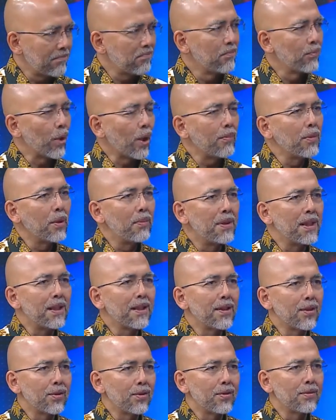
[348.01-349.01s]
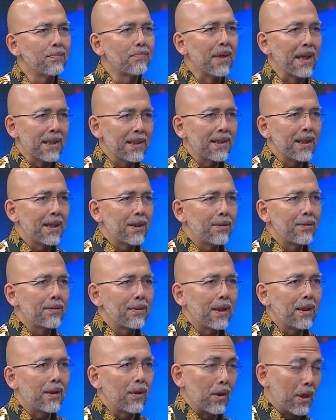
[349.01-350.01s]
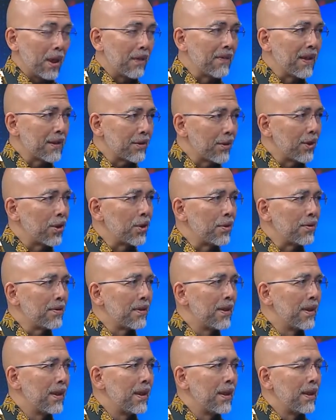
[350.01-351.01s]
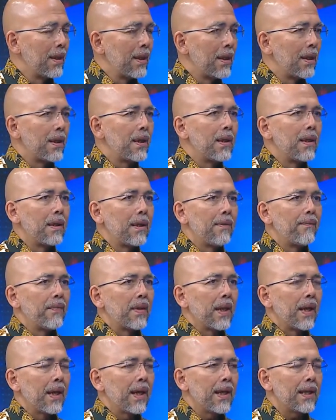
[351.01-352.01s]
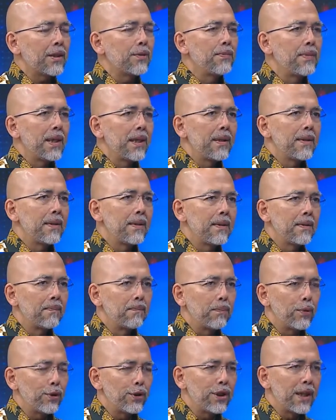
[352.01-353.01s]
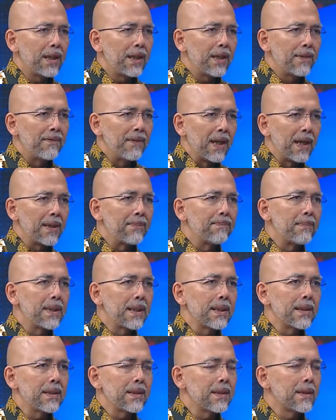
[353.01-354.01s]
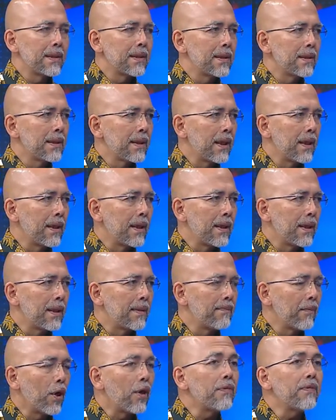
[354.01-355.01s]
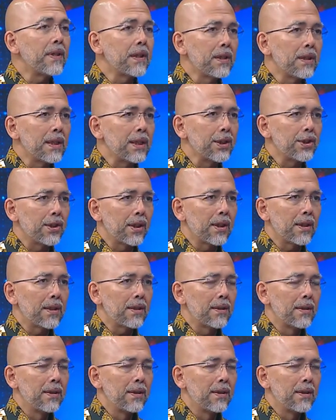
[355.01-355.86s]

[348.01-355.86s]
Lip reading: probably you by now, all of us know, has been pushing development of Indonesia